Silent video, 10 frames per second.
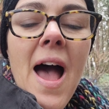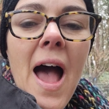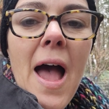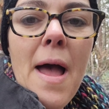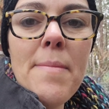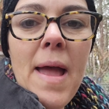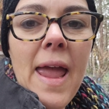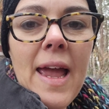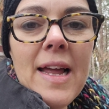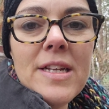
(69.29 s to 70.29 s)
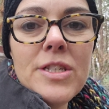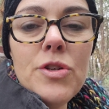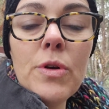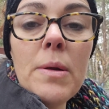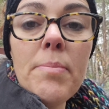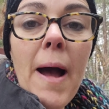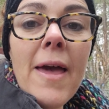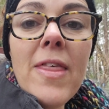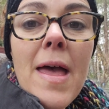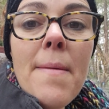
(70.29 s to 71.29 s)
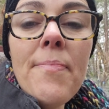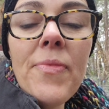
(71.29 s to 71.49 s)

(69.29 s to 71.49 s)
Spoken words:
And you can buy them